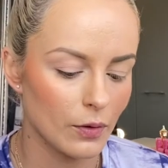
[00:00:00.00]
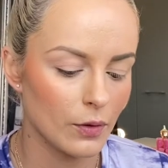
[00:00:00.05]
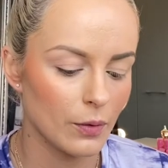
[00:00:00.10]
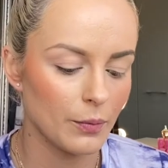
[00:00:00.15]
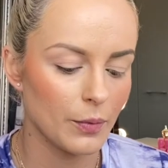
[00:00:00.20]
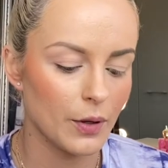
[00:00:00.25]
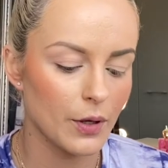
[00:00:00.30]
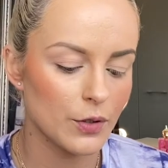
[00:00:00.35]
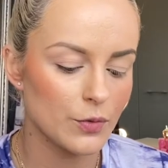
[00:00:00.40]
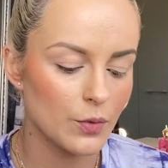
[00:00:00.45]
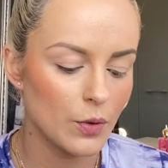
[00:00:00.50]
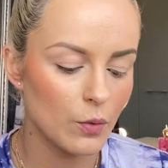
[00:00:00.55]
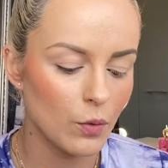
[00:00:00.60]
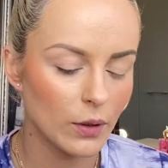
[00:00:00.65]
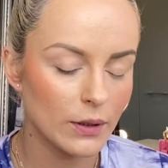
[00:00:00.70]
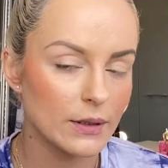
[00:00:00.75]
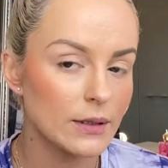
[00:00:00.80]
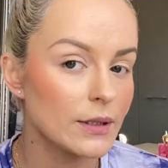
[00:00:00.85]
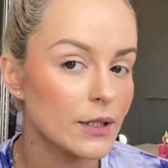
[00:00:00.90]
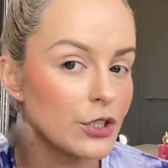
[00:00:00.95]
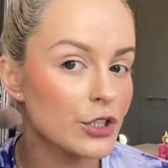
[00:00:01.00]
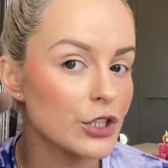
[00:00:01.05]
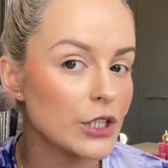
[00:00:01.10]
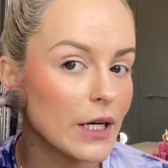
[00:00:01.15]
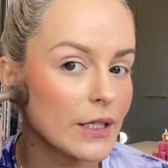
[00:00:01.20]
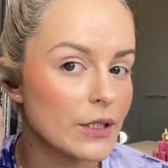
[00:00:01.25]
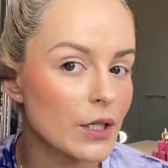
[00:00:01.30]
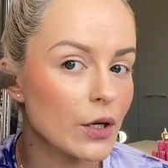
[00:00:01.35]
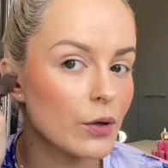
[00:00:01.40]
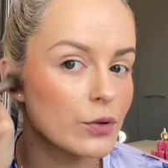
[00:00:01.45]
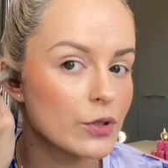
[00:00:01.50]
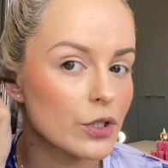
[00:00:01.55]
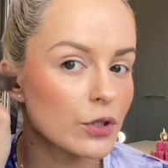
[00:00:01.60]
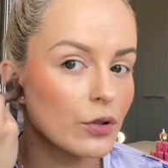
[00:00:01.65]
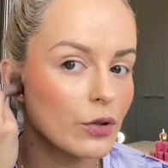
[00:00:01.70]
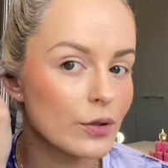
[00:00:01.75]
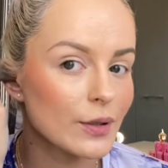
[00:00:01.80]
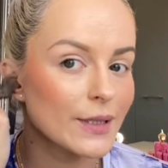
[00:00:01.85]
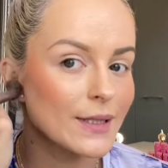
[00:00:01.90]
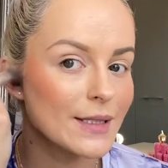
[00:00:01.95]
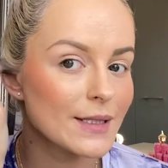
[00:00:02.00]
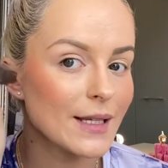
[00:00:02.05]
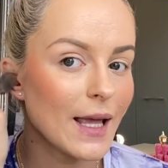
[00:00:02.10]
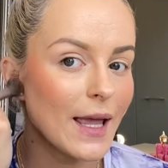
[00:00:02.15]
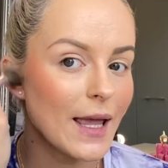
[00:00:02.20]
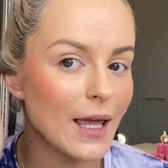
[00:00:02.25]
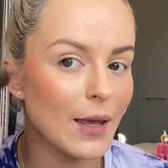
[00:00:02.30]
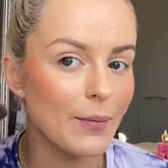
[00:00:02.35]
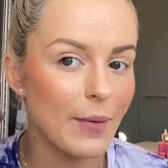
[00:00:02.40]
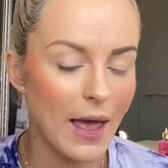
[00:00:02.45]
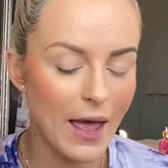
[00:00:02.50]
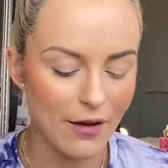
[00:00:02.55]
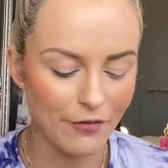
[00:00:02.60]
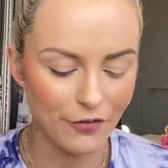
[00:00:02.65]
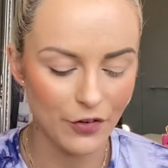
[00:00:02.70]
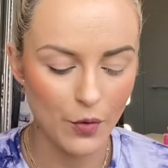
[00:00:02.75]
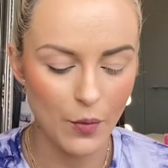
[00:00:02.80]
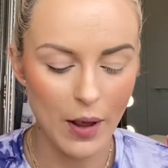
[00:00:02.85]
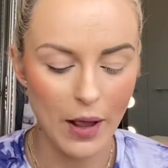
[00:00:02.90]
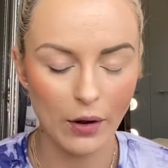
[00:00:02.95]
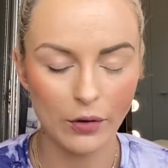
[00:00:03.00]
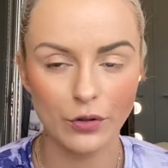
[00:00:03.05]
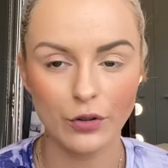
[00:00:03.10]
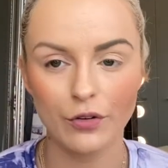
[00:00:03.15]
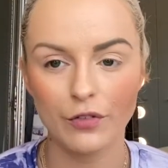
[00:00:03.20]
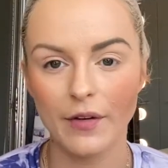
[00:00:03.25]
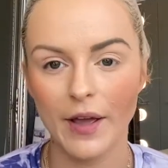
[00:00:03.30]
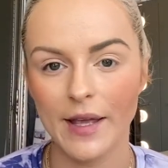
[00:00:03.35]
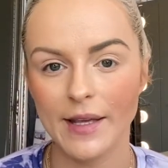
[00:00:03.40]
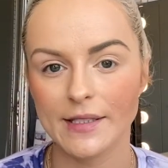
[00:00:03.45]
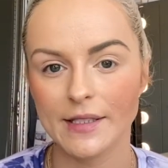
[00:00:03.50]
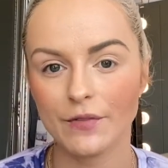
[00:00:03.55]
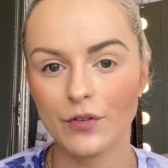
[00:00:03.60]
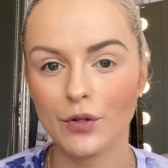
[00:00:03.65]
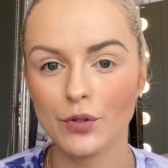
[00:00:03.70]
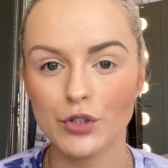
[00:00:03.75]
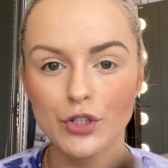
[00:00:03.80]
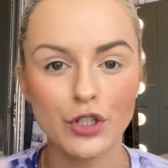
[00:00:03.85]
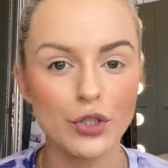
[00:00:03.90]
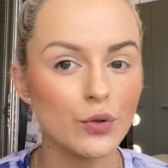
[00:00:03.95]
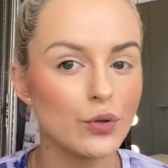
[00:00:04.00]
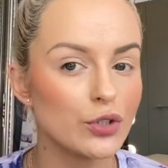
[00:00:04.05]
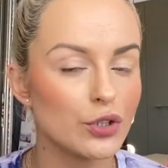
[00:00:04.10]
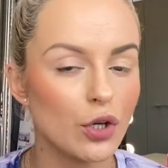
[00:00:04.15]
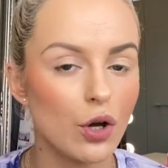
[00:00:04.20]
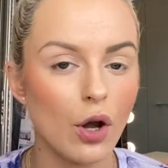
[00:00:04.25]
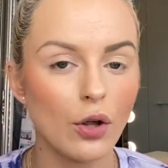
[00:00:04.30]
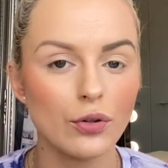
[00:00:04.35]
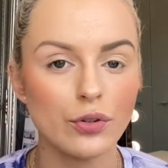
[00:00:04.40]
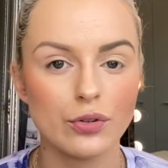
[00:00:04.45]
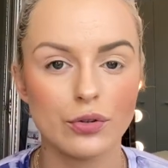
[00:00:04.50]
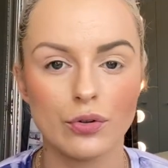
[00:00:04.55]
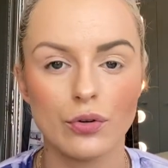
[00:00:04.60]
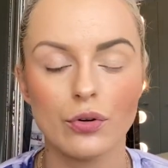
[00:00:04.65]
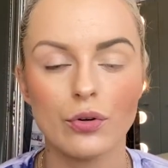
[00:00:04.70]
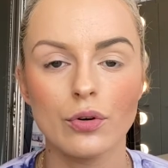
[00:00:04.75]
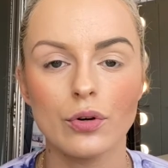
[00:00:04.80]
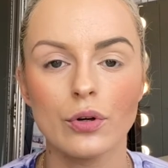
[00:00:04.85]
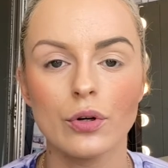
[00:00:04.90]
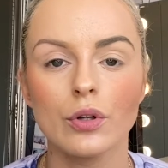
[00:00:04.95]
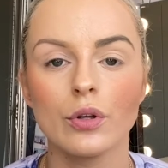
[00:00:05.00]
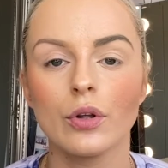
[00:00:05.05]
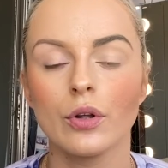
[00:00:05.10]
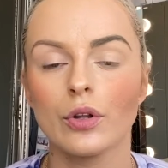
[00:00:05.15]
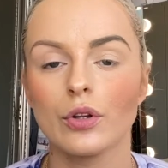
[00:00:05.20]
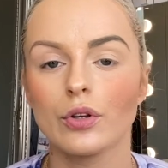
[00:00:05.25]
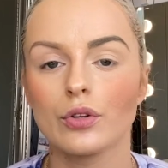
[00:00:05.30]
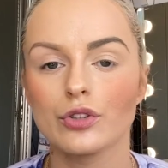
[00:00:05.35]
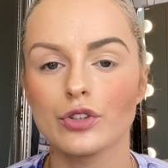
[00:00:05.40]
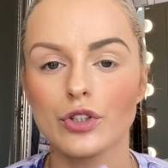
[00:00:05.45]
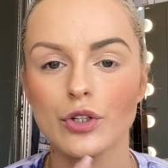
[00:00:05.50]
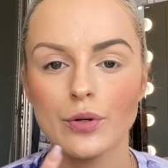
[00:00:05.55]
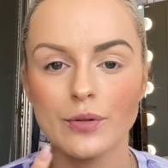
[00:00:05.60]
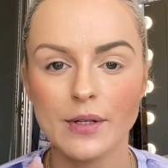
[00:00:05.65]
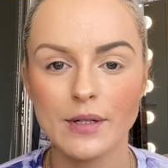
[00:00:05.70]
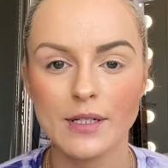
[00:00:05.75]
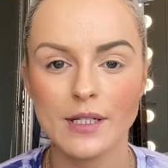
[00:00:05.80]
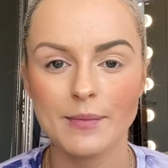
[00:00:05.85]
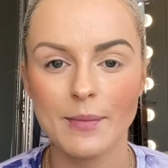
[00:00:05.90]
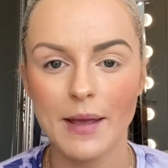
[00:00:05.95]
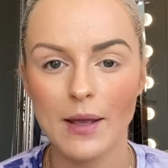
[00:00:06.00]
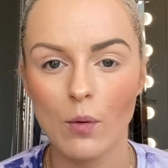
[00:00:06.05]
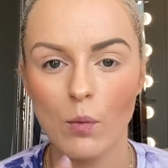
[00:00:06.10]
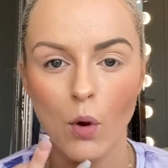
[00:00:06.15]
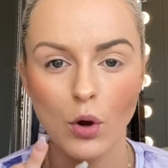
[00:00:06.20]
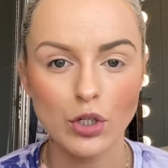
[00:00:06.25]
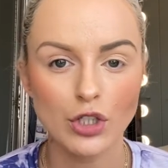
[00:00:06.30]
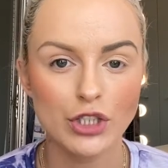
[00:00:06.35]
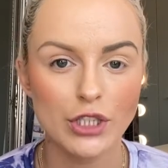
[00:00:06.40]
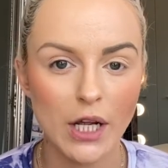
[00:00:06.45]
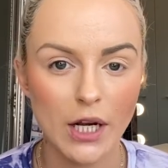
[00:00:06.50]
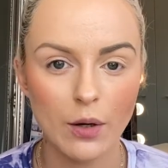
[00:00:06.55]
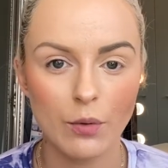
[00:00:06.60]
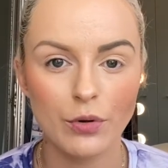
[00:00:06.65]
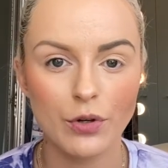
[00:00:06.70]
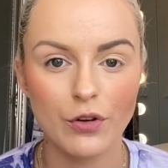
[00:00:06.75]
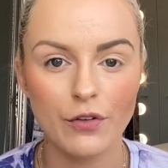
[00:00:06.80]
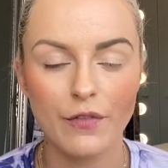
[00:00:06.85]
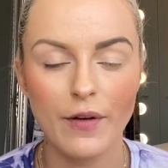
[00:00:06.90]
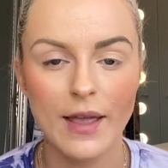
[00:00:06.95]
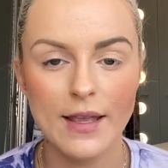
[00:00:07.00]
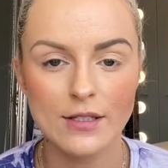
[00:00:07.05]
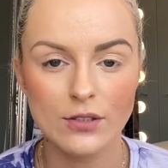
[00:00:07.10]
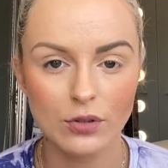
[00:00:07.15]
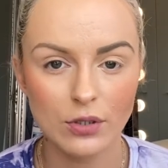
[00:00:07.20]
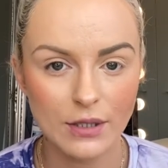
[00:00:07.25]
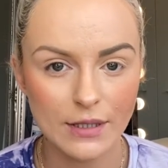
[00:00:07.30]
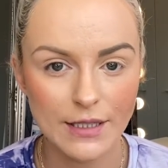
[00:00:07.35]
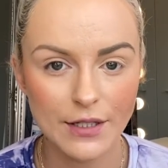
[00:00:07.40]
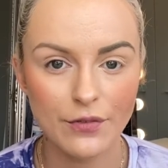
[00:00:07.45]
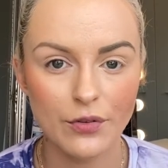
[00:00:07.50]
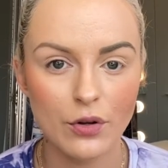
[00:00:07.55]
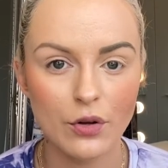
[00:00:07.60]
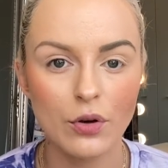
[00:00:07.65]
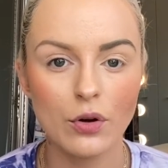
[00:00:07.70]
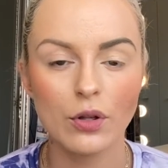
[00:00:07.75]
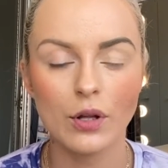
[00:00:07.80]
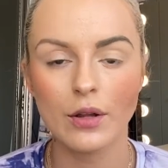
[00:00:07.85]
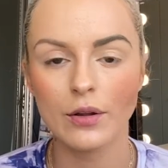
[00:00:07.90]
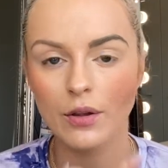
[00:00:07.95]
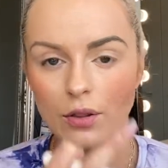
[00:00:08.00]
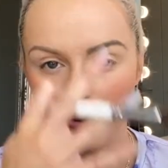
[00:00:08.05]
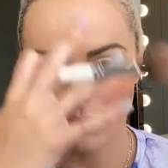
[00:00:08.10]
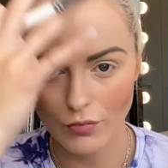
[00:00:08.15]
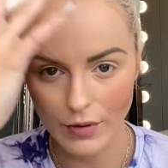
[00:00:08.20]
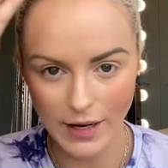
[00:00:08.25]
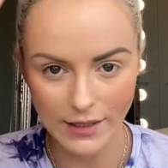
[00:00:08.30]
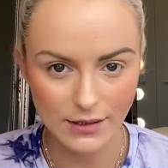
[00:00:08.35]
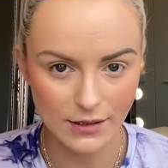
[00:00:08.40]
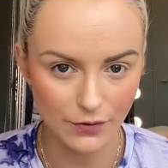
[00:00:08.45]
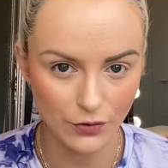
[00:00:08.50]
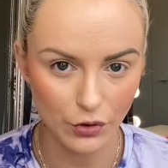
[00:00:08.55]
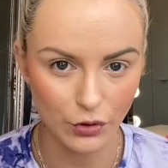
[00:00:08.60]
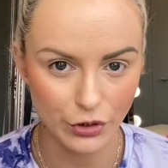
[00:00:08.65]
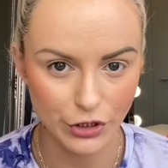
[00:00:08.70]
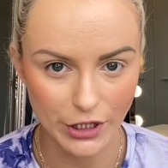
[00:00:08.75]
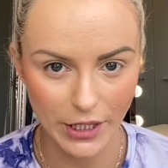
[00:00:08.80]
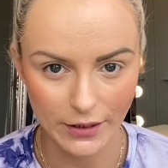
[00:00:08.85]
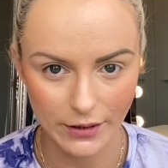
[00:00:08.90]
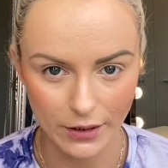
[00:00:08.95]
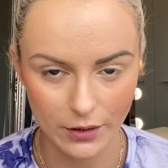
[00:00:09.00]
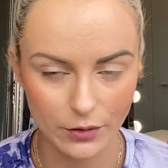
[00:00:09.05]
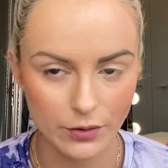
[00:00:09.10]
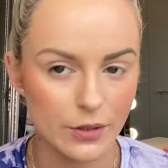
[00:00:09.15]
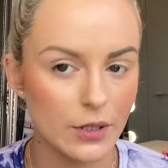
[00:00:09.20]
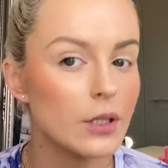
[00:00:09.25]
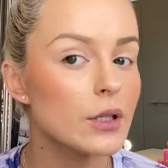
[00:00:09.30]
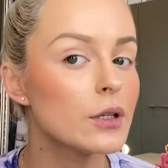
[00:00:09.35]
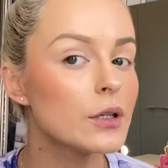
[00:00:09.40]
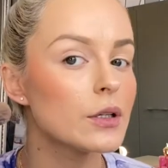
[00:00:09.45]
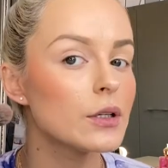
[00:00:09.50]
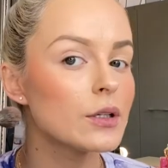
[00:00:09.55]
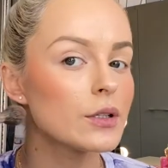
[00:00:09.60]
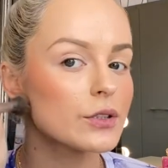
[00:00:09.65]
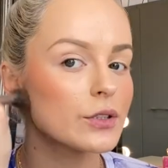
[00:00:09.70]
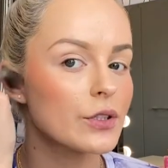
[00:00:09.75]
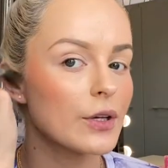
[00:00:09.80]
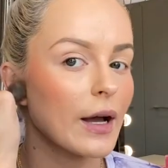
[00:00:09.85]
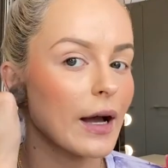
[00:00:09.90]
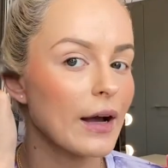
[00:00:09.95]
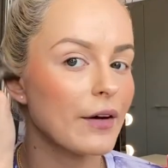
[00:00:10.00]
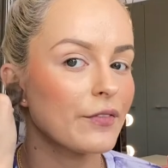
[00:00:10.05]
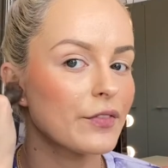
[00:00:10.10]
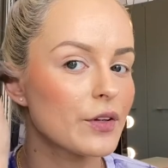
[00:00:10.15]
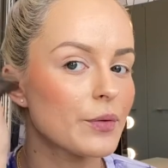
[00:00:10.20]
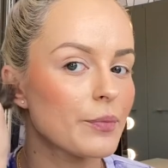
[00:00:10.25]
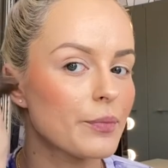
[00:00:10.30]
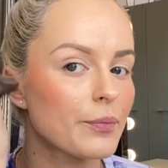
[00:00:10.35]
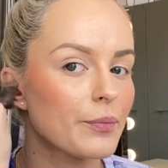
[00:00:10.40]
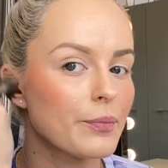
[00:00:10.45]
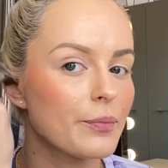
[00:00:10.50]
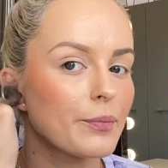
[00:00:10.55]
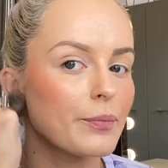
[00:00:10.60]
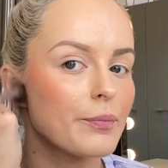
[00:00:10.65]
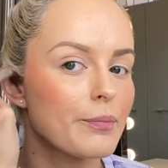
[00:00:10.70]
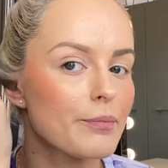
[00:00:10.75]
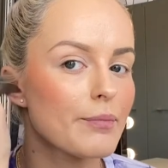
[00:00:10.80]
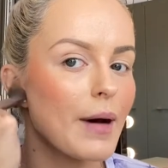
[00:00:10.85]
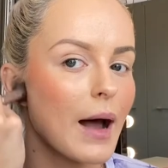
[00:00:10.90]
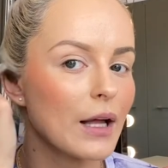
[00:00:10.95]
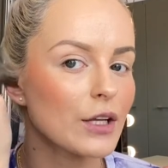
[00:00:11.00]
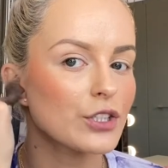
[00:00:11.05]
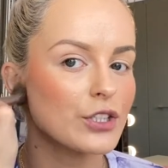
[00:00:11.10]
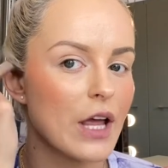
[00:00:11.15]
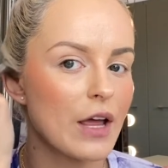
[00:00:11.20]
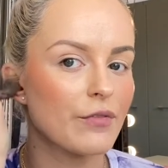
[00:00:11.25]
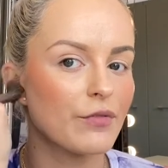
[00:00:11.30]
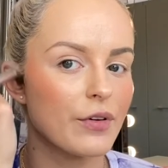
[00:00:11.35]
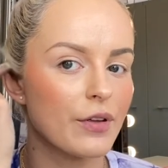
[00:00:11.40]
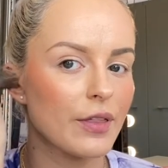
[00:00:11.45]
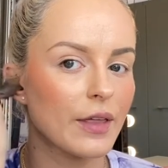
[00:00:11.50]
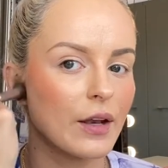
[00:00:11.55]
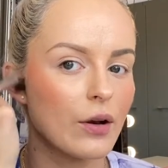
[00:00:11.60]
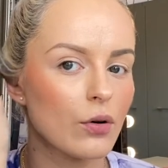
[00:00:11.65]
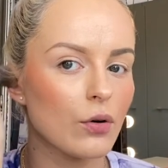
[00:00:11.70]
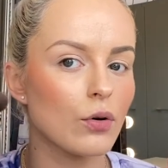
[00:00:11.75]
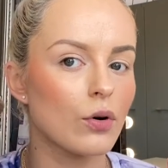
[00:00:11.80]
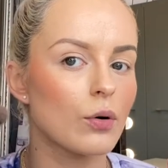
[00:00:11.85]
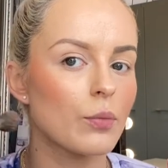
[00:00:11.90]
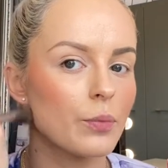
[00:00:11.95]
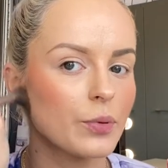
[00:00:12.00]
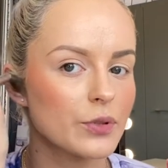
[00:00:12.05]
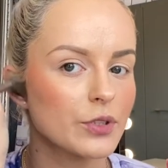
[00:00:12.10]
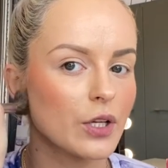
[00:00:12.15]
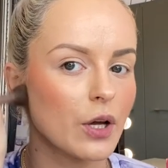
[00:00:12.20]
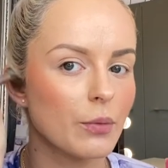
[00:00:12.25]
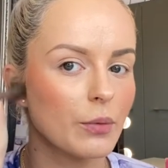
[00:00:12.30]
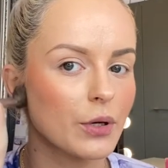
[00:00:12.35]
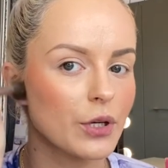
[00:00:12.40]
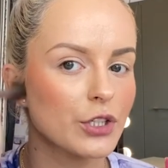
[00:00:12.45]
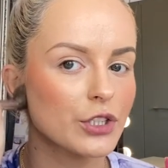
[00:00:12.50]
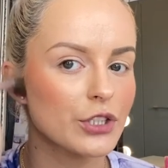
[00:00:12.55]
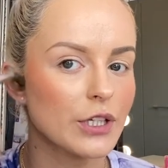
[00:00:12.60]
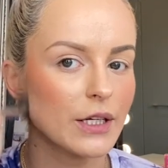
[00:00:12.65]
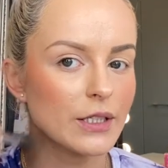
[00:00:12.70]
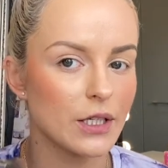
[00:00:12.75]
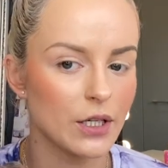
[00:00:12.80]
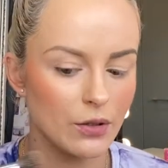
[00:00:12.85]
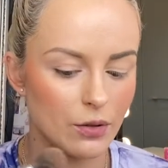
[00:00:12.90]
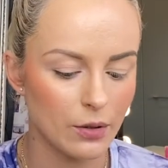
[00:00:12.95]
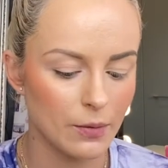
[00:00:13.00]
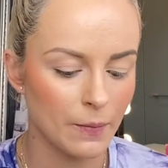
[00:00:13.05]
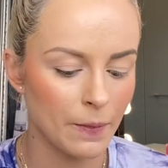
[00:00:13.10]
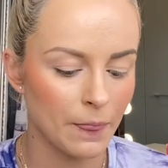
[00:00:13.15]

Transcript: because we want the shadow to look the same everywhere on your face. If you choose to contour, you're choosing to make one shadow on your face look a different colour than the rest of your shadows. So you have to match everything up. So I'm going to shadow